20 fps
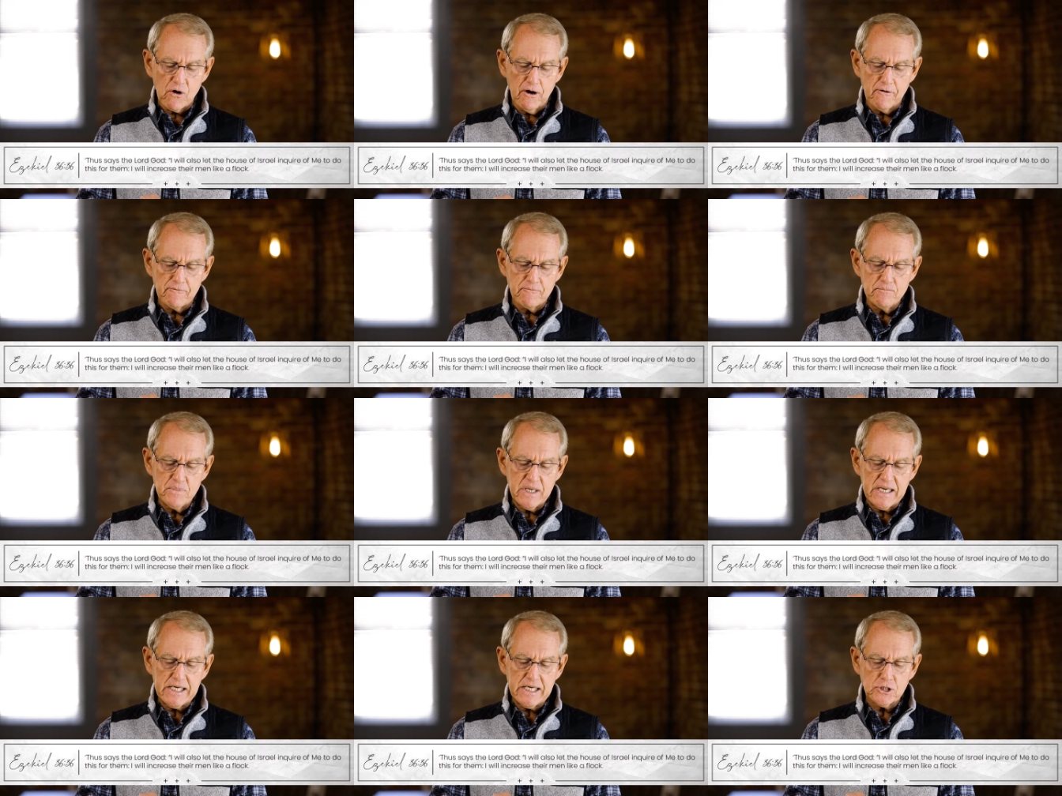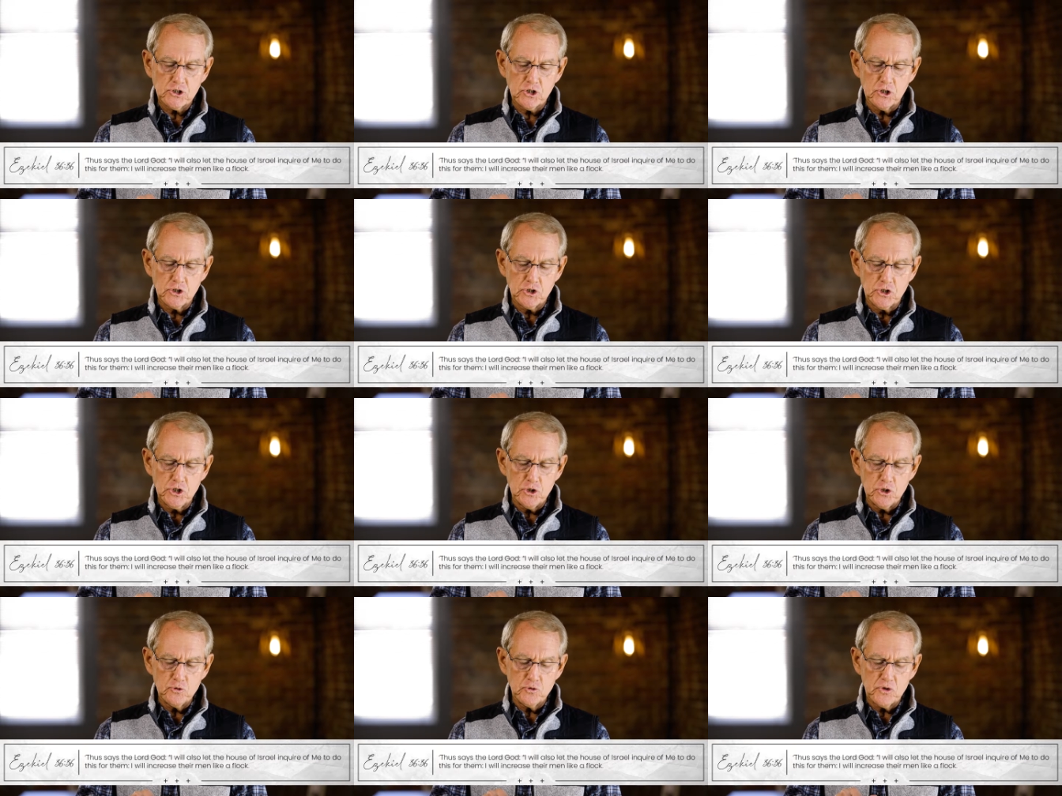of me to
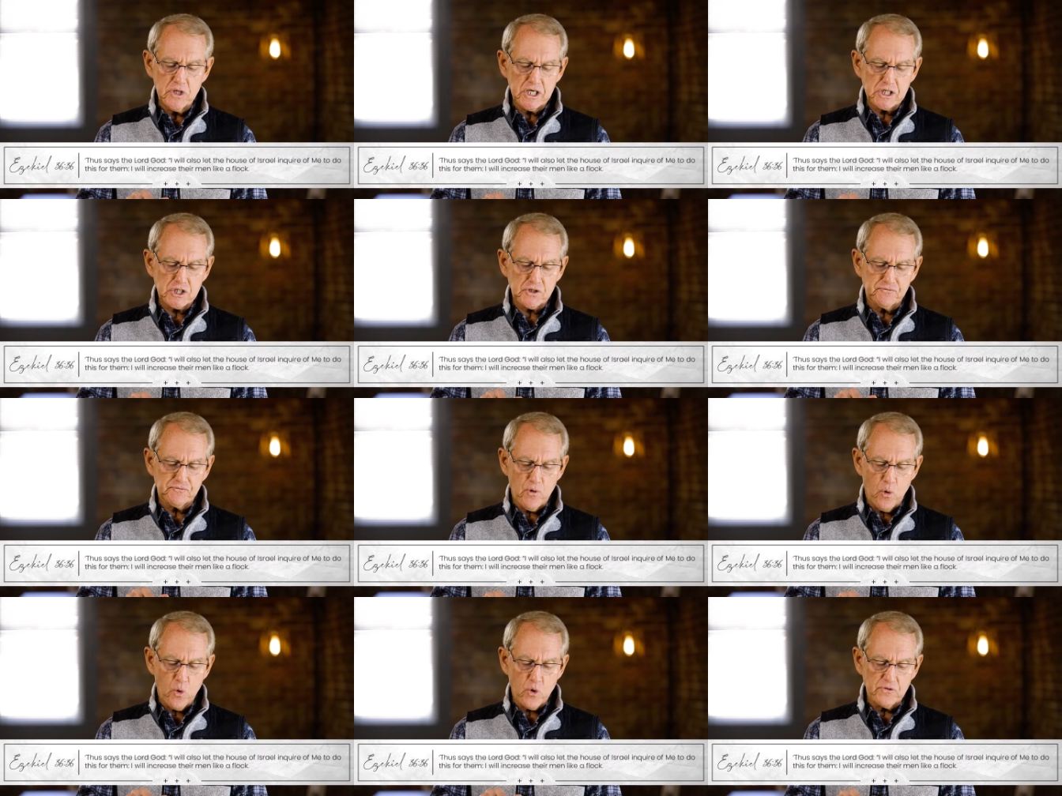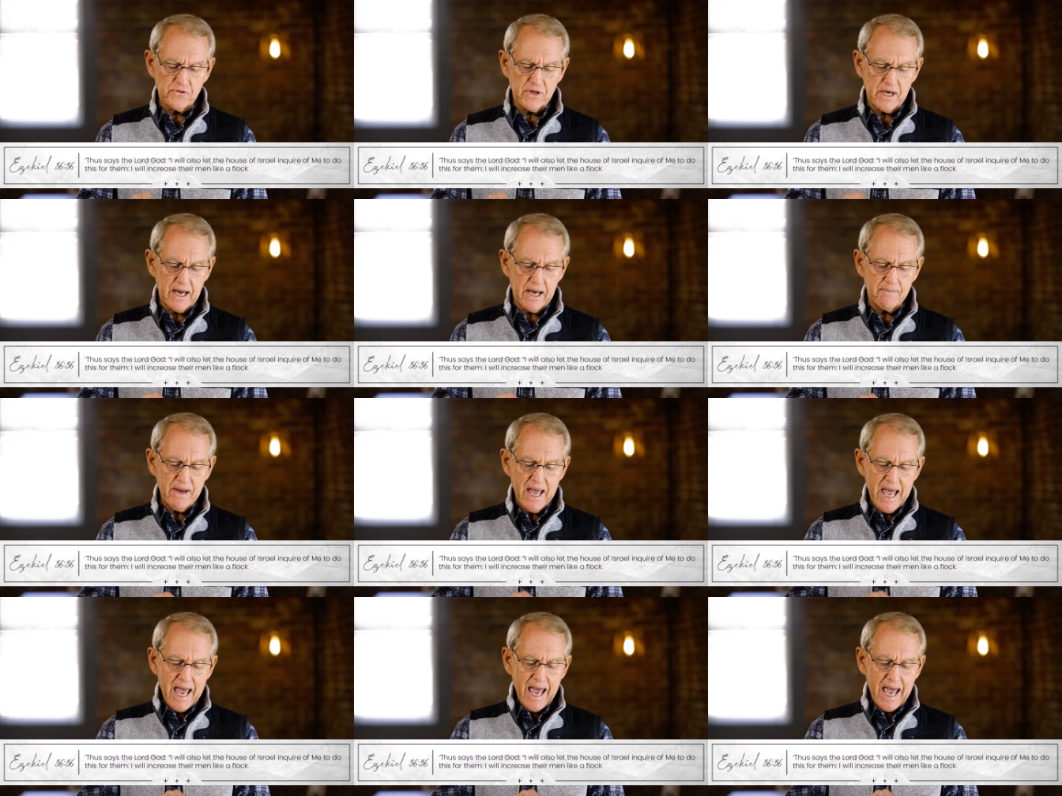do this for them,